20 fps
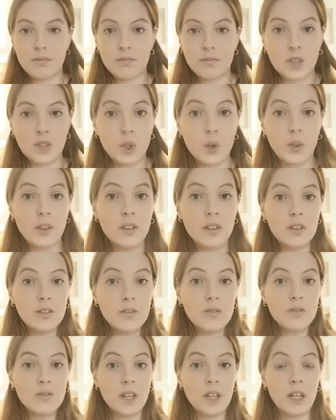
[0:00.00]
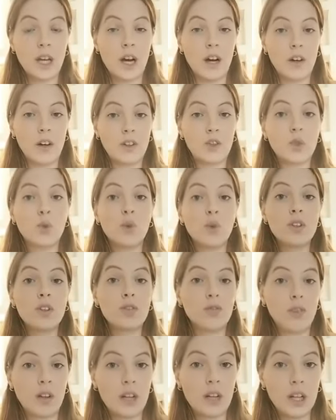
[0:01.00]
good, that are
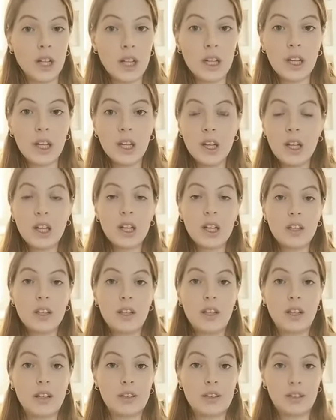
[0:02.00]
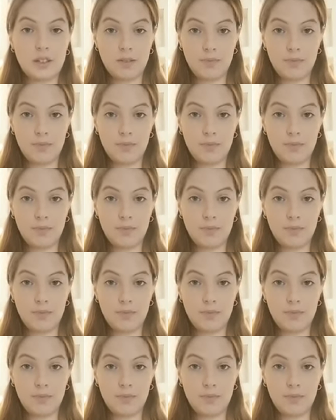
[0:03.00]
tourist friendly, that